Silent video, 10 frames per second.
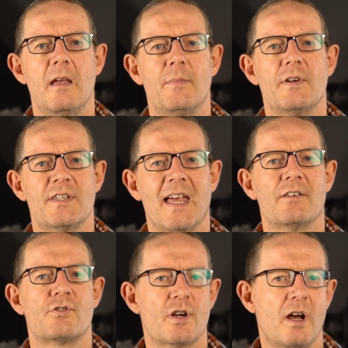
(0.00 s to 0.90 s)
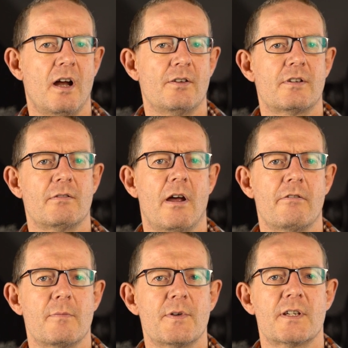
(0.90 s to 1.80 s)
because that charged
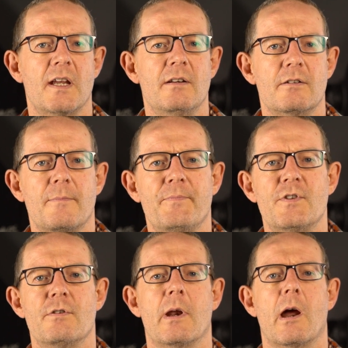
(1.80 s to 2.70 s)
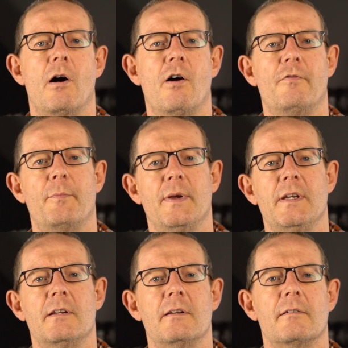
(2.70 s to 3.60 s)
100% during our
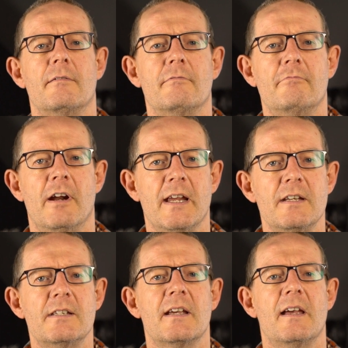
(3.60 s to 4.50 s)
off-peak rate